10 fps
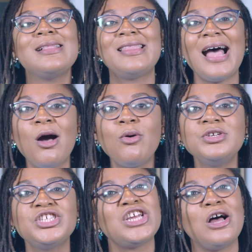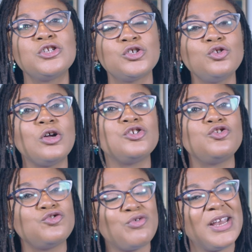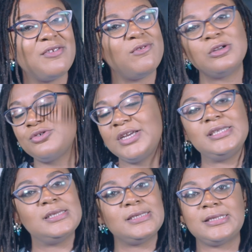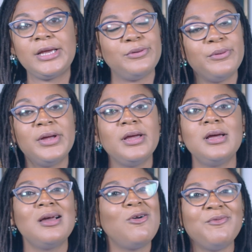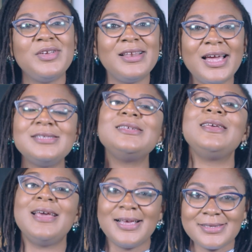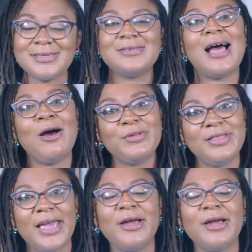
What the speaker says: Thou shalt not trend for trending sake. No. COVID-19, yes, is out there.